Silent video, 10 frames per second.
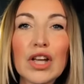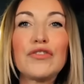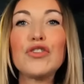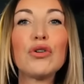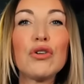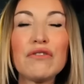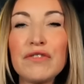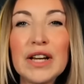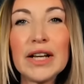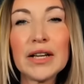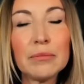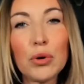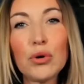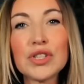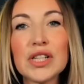if you're not feeling
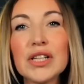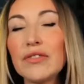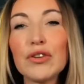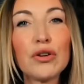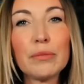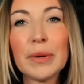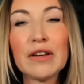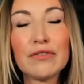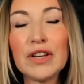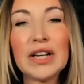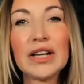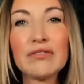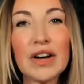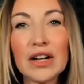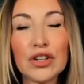important, if you're not feeling
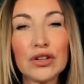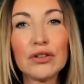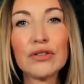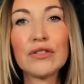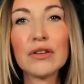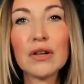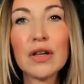valued,